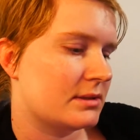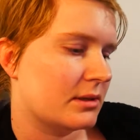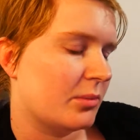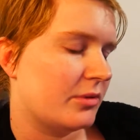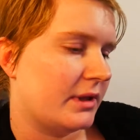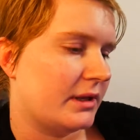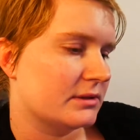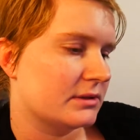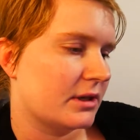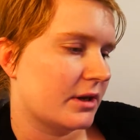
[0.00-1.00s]
some
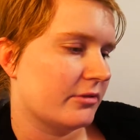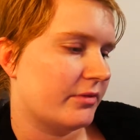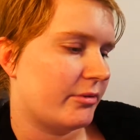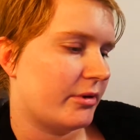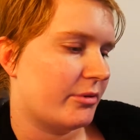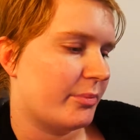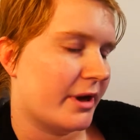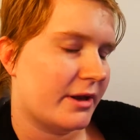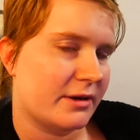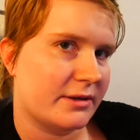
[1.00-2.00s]
things got very
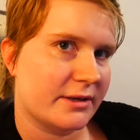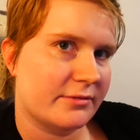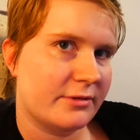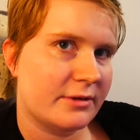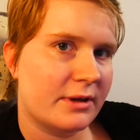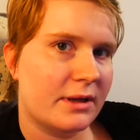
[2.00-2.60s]
repetitive.